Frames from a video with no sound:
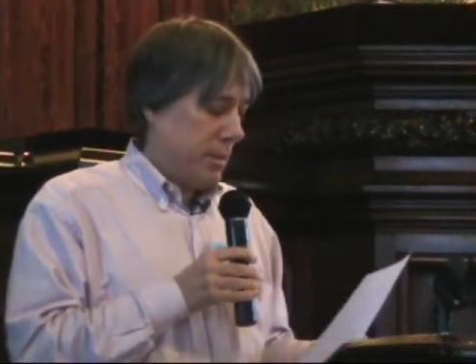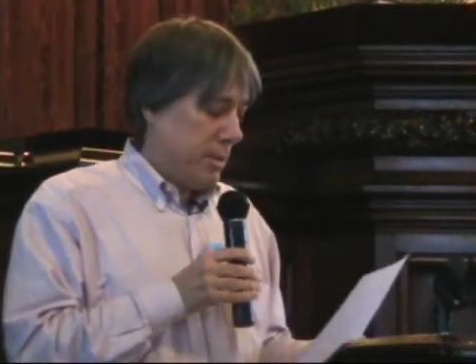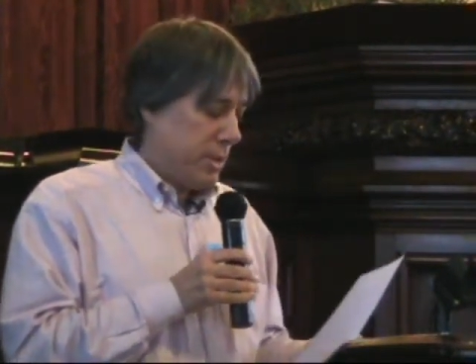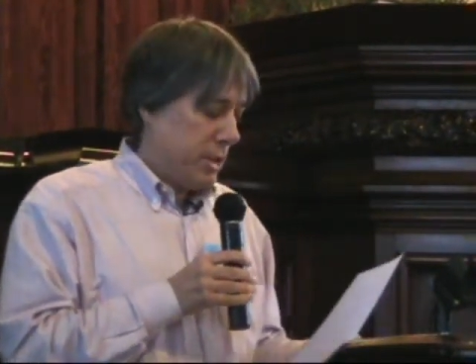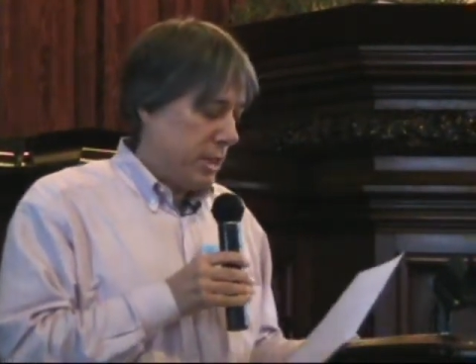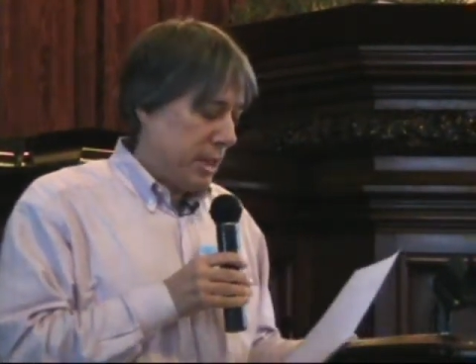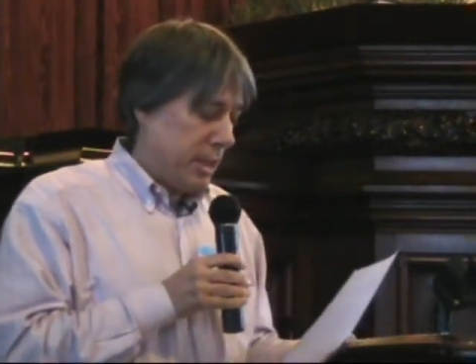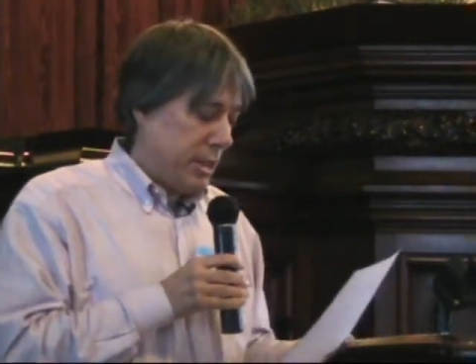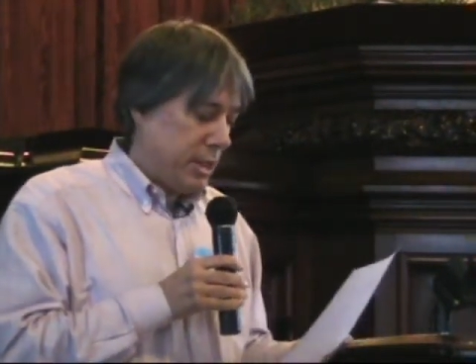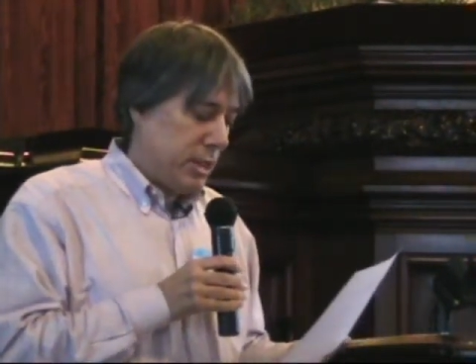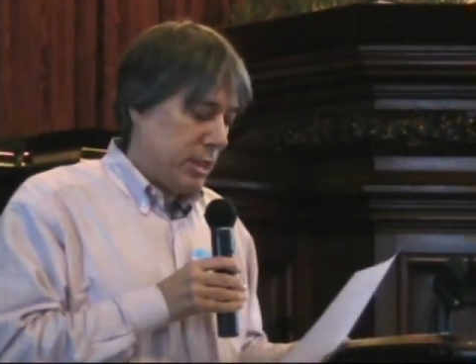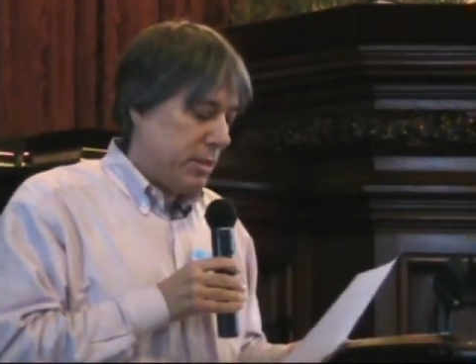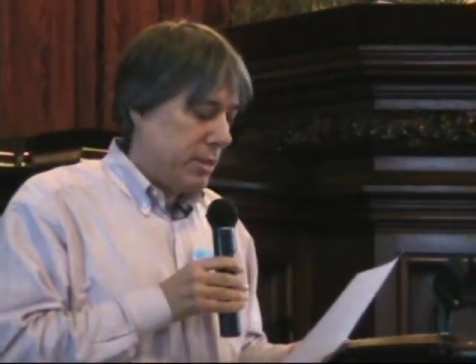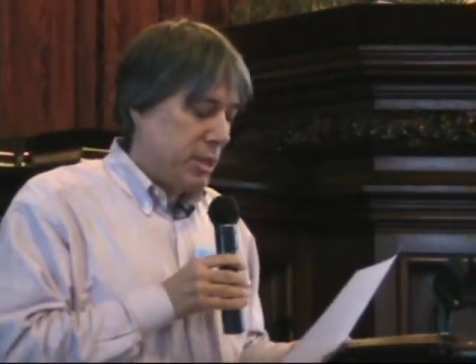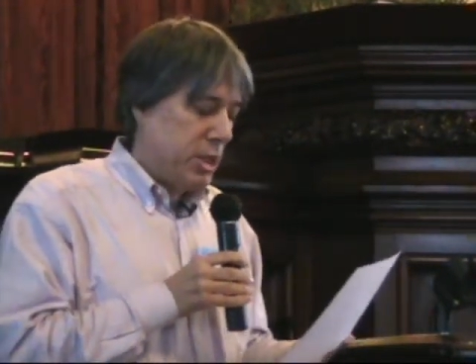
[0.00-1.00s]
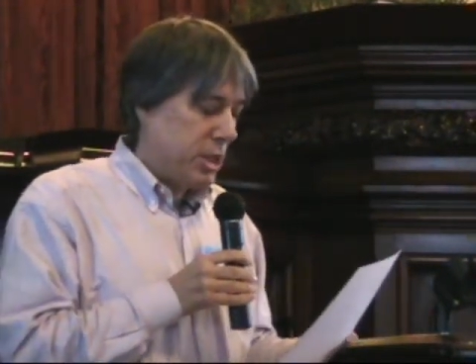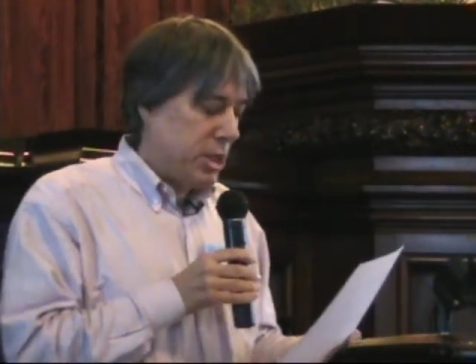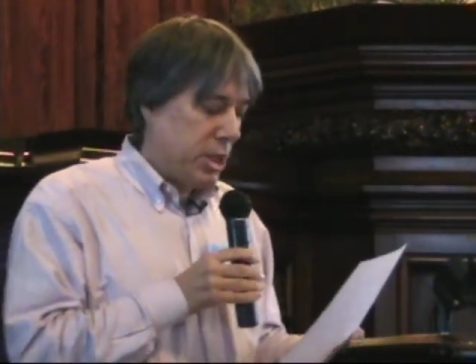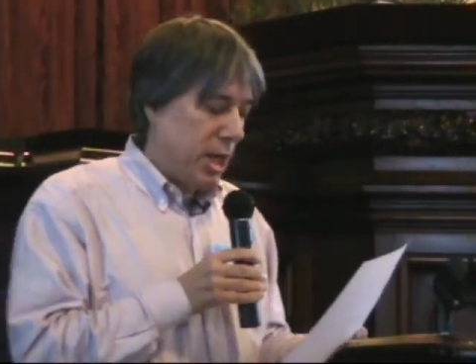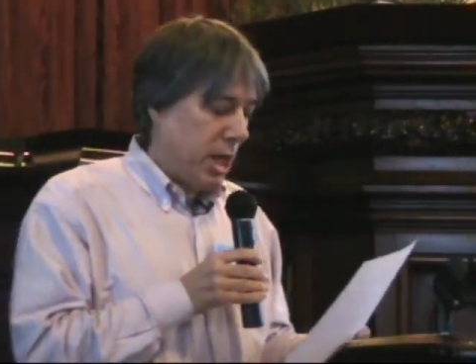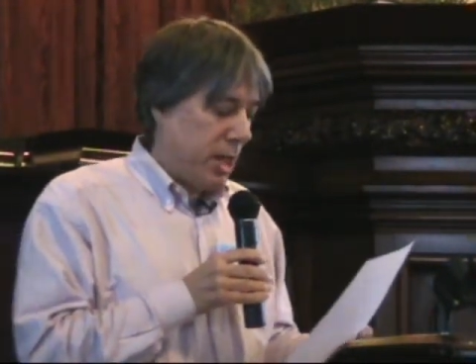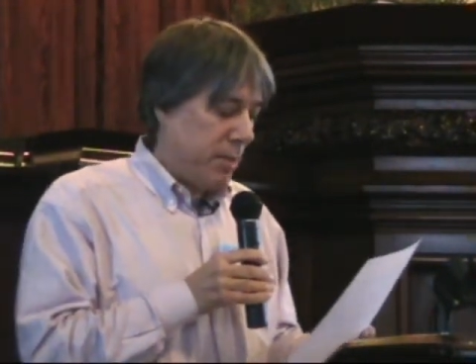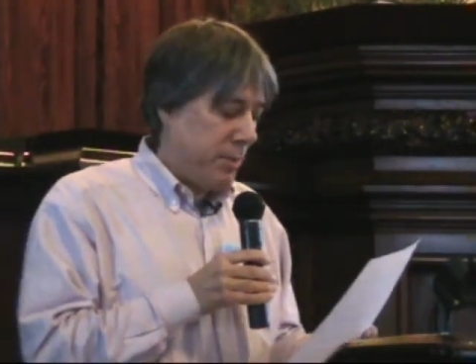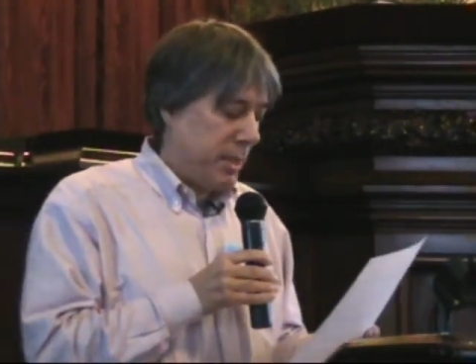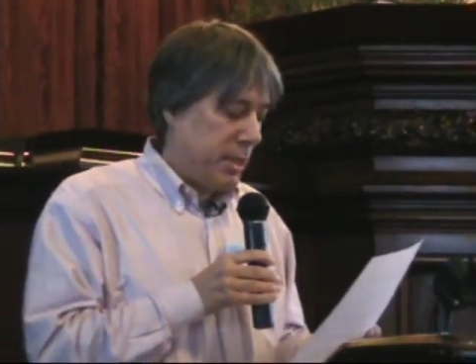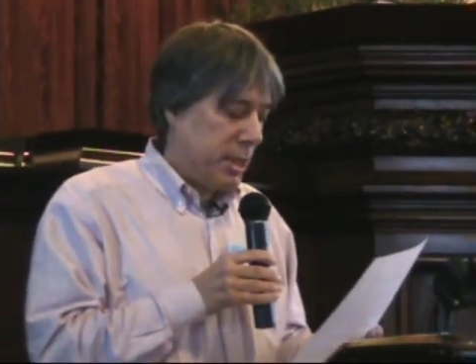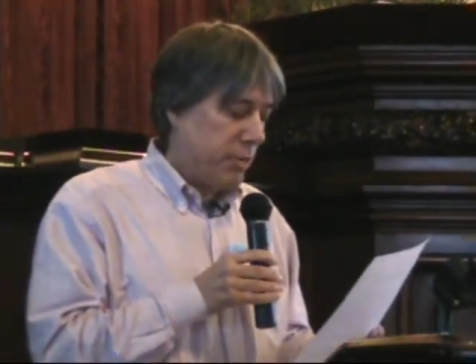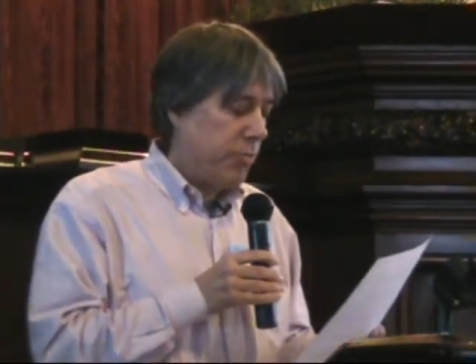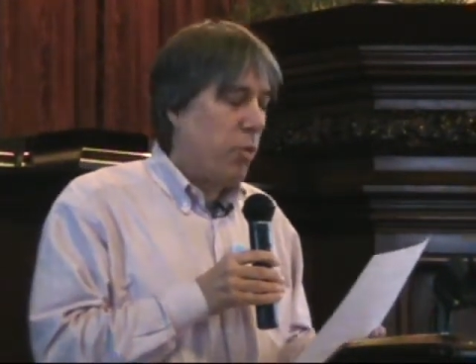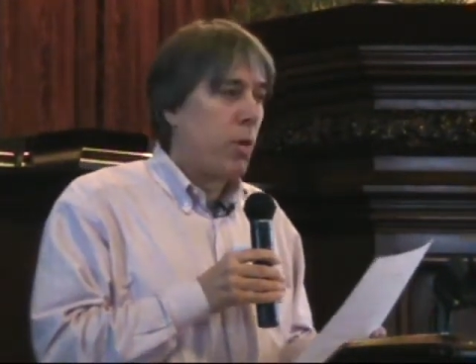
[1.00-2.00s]
says this autonomy,
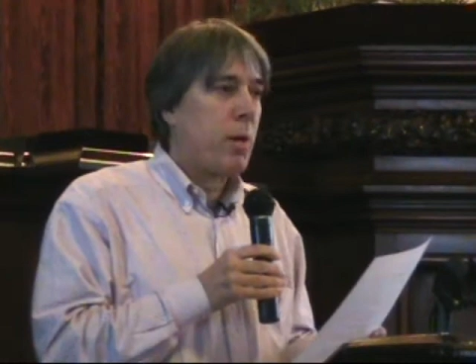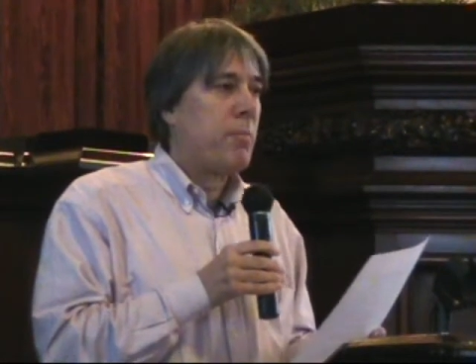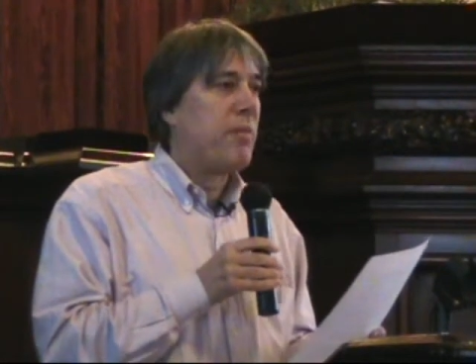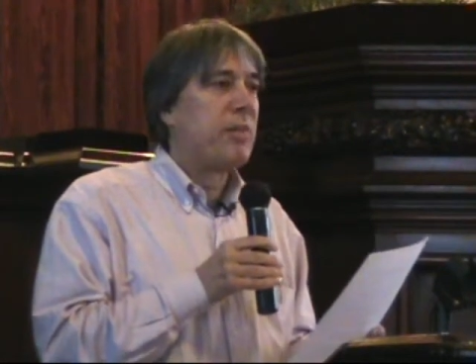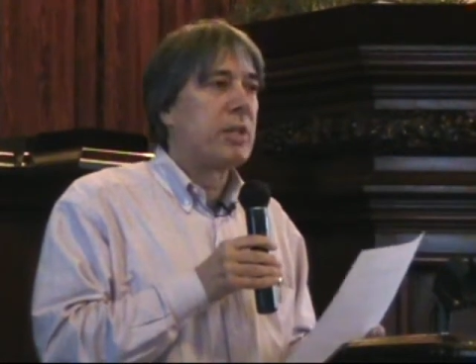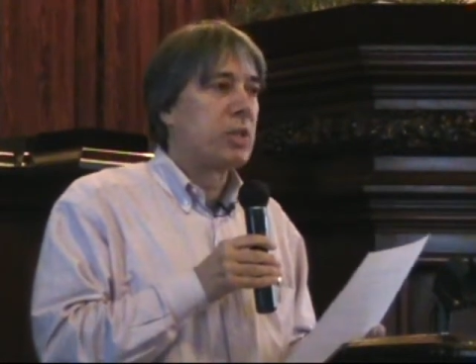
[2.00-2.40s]
this form of